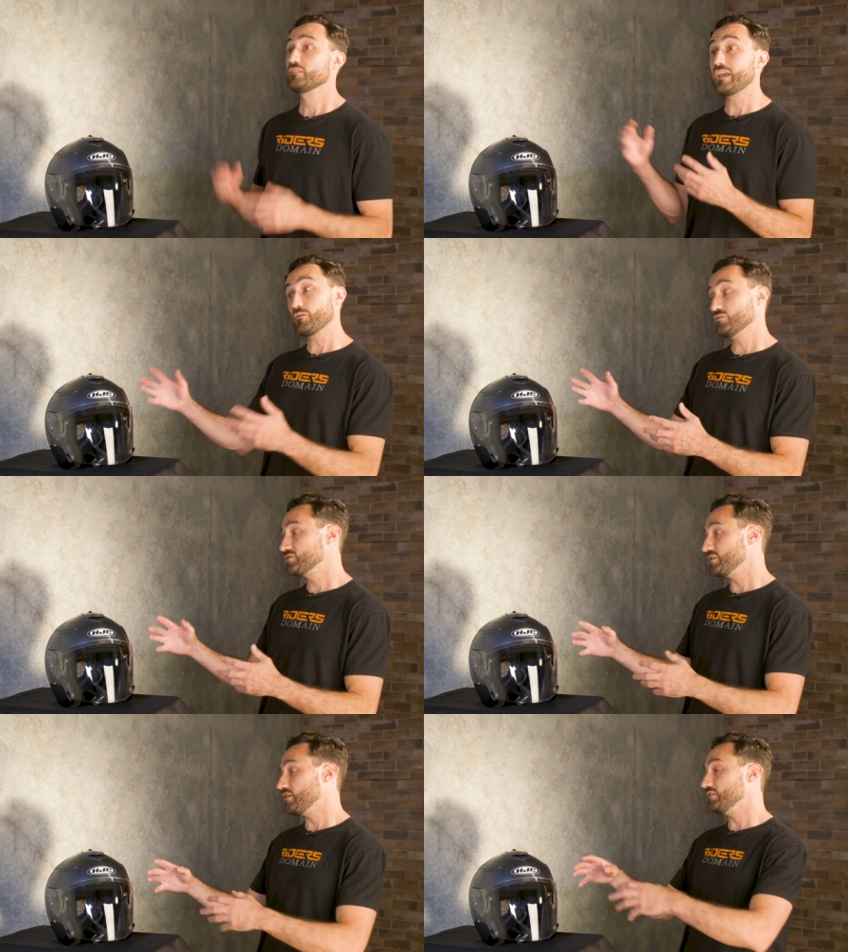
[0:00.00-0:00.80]
The outer
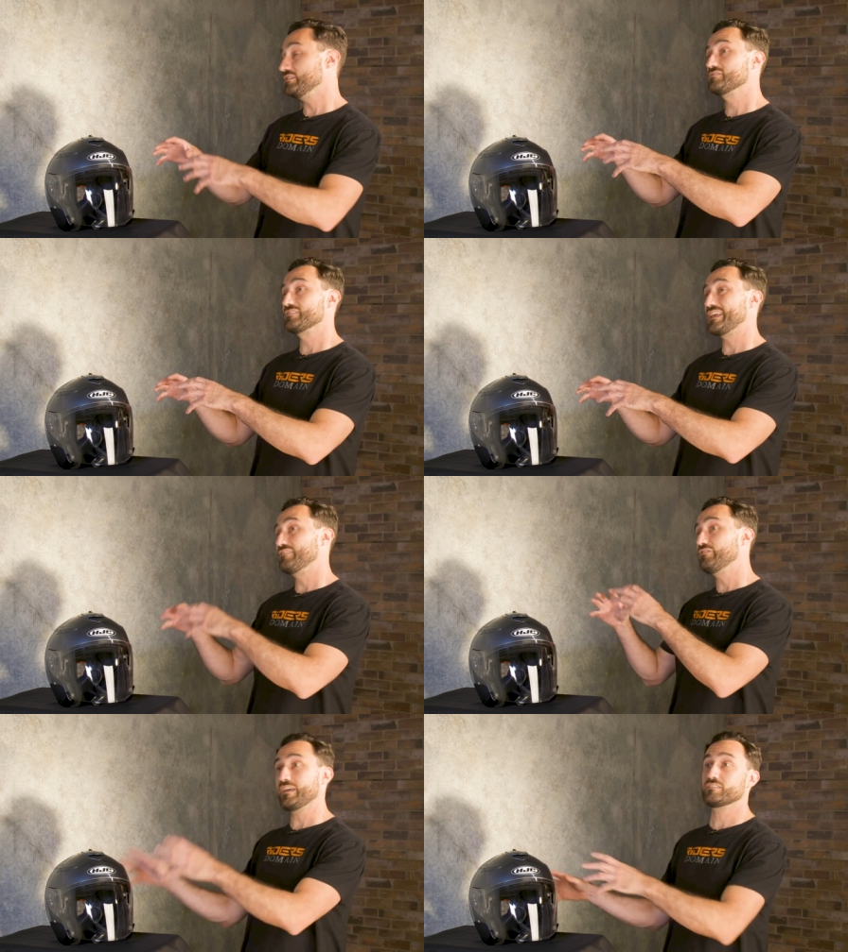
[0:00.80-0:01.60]
shell is an
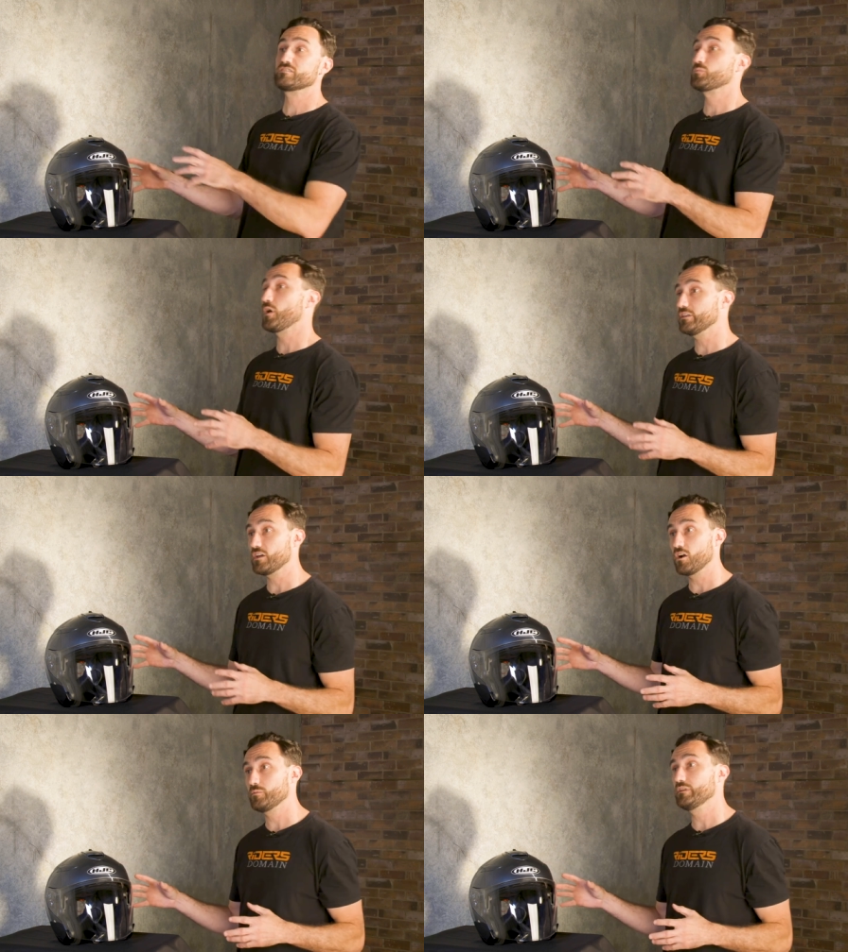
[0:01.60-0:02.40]
advanced
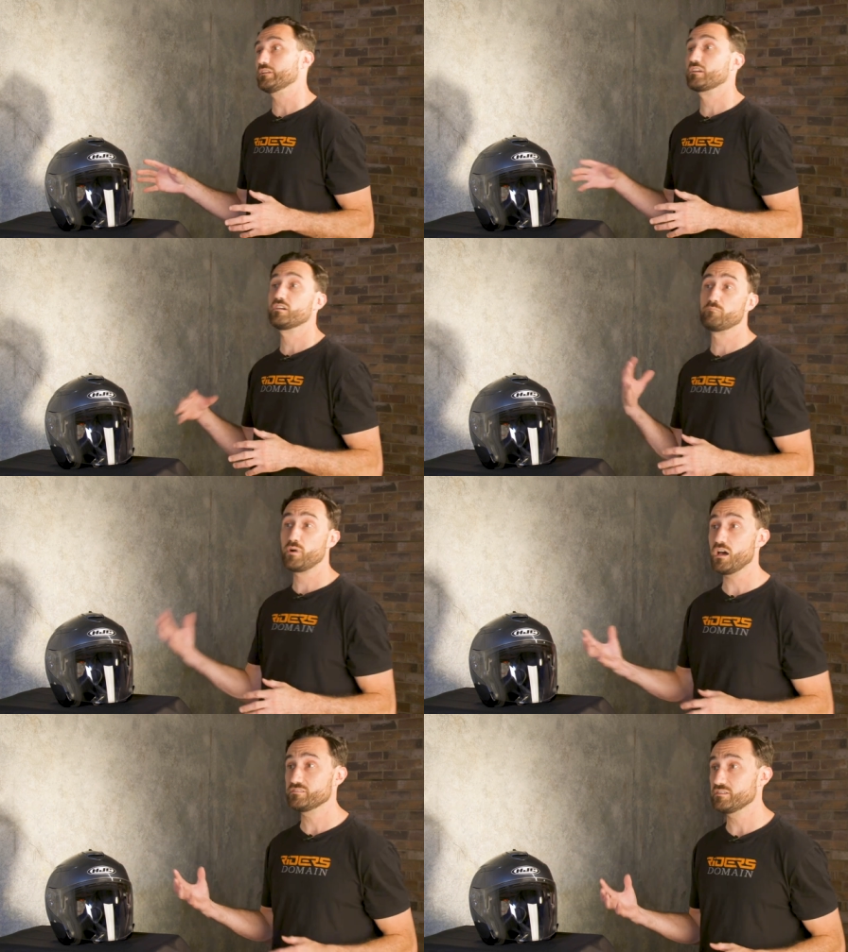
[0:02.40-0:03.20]
polycarbonate
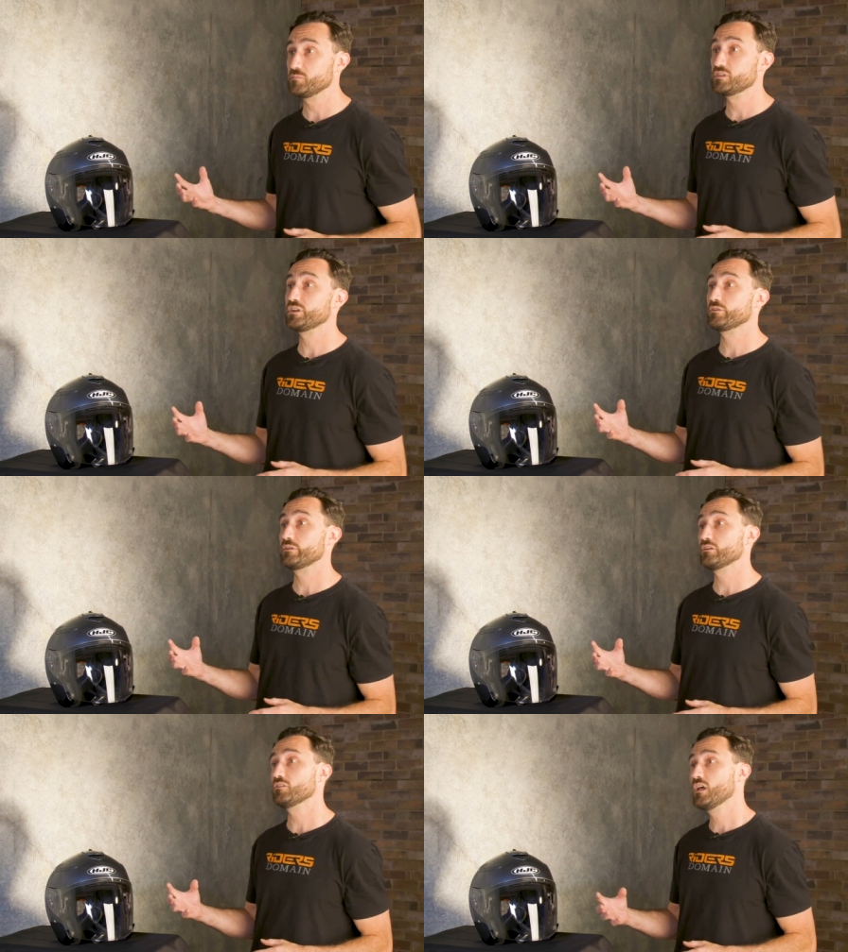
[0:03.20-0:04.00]
composite
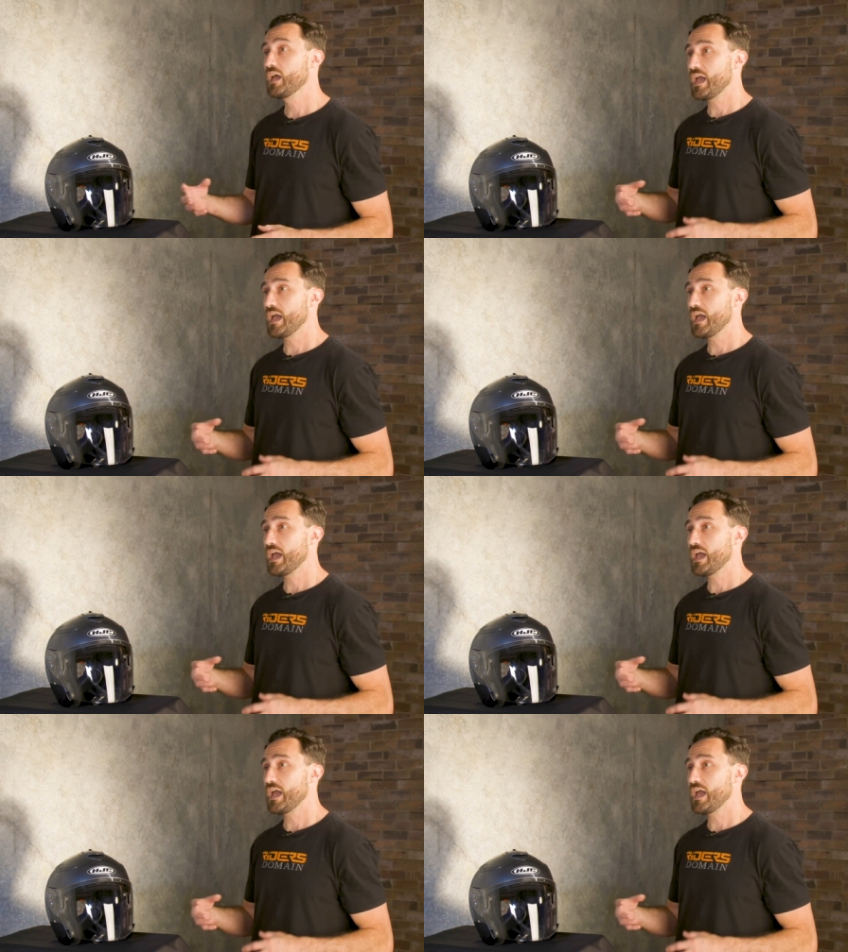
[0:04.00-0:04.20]
material